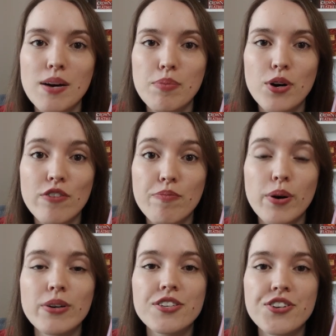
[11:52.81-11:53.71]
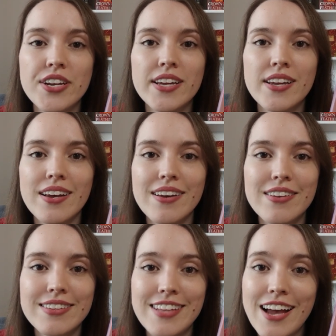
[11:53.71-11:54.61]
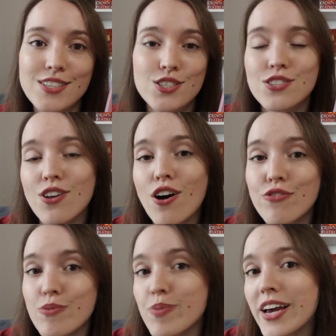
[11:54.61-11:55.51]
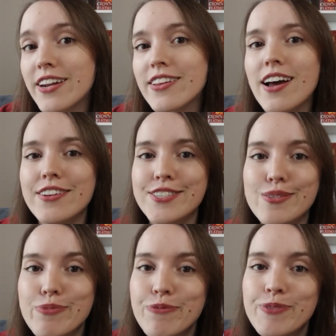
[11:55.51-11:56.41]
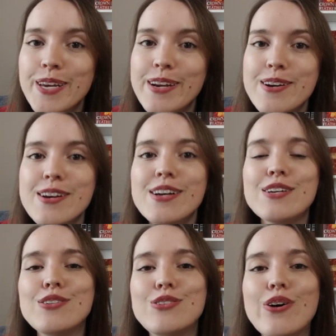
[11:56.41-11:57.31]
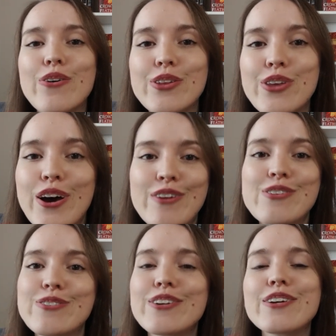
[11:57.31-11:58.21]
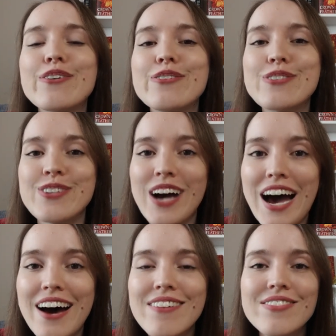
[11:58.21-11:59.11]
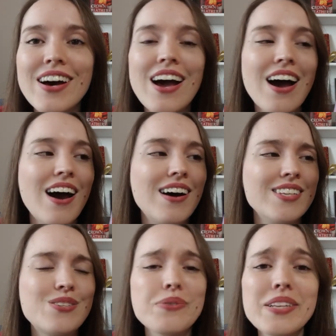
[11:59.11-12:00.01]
a book of poetry that's all from Canada. I just moved here, so I thought it was really cool to have. It's